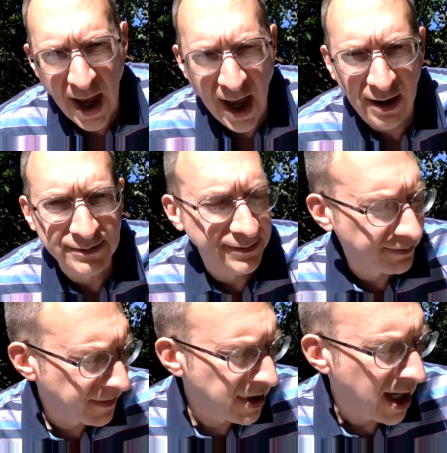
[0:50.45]
bag,
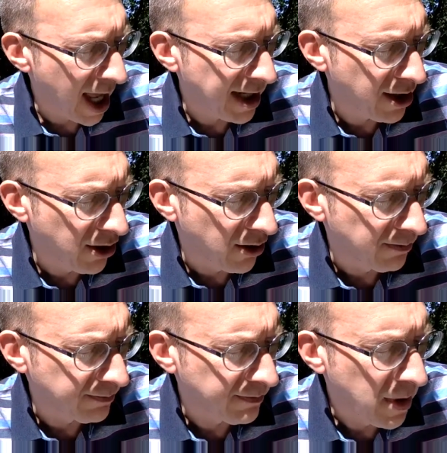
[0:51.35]
not at home,
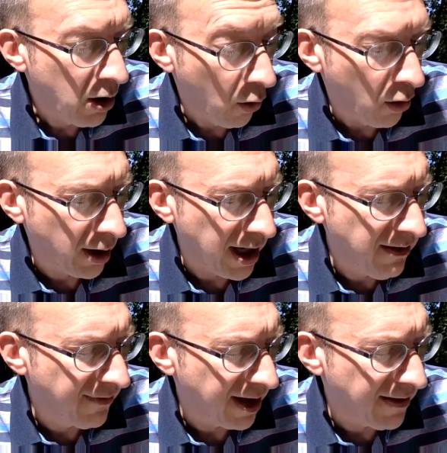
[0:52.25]
or
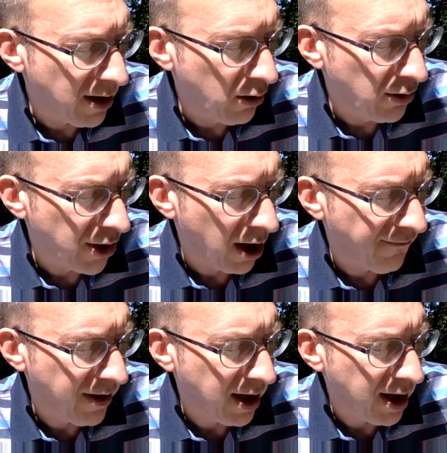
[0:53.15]
even in the old
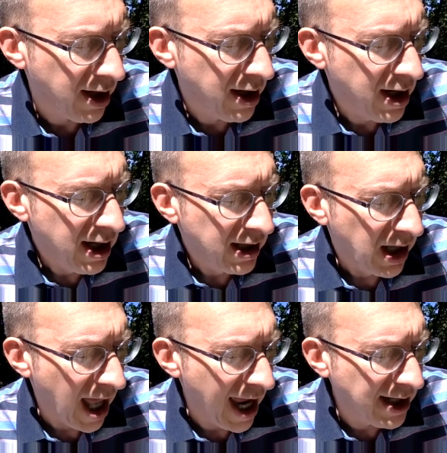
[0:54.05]
RV.
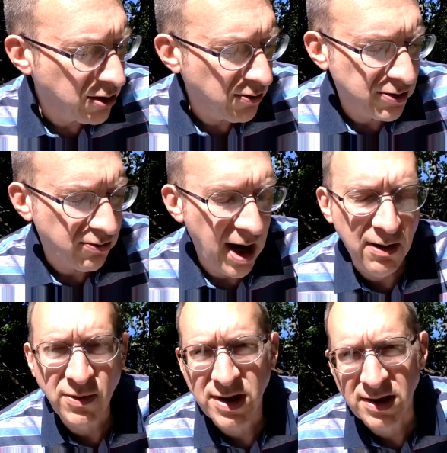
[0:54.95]
Lying to his right
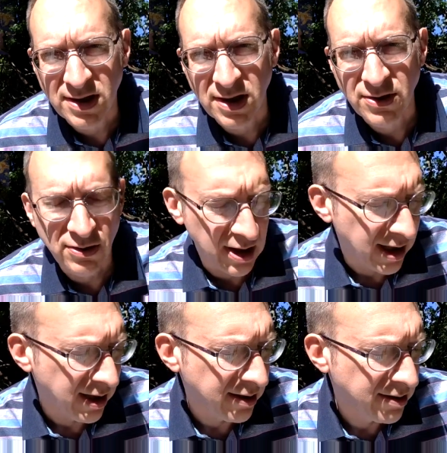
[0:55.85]
was his sister
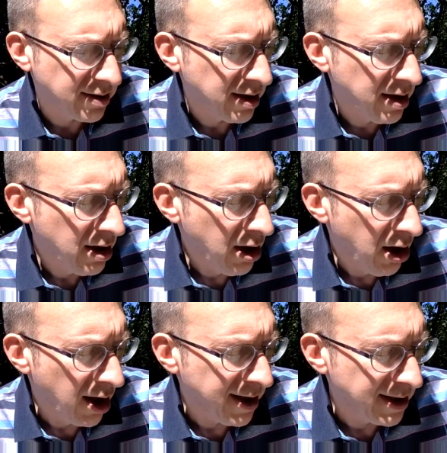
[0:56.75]
Liz.
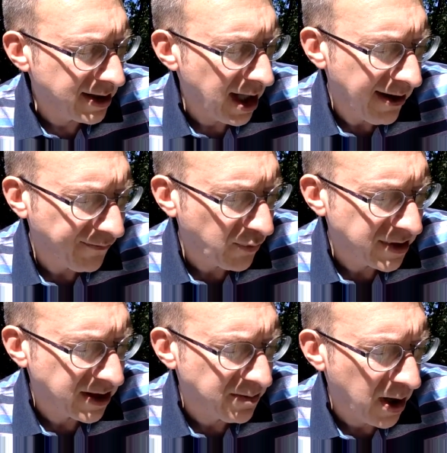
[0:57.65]
On his left
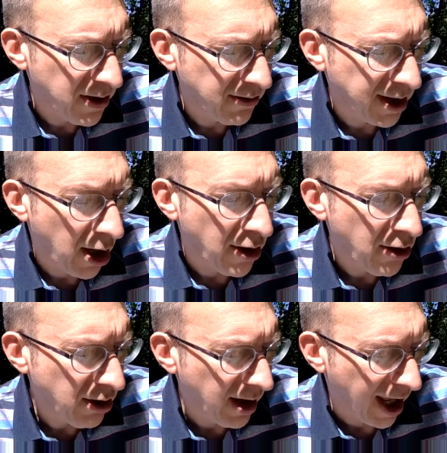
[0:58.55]
was his mother, and on
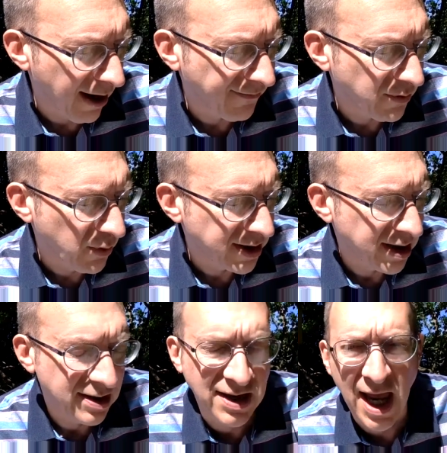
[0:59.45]
her left was
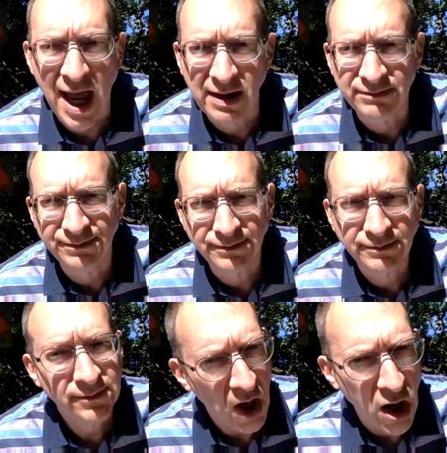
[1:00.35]
his dad,
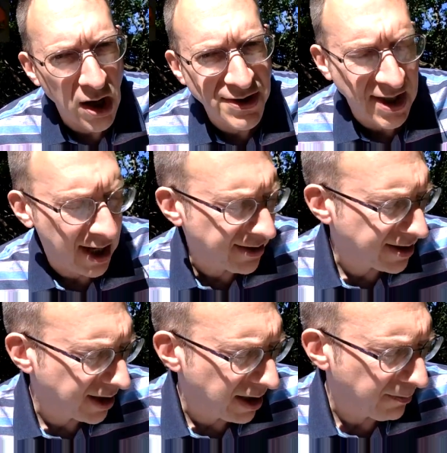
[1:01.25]
all sound
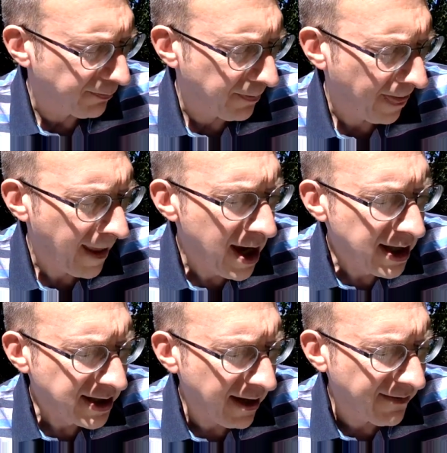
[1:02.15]
asleep.
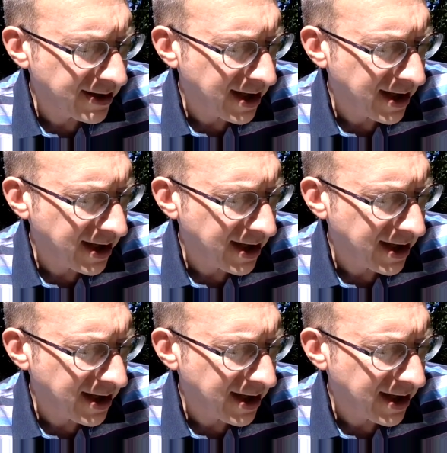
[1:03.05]
Davis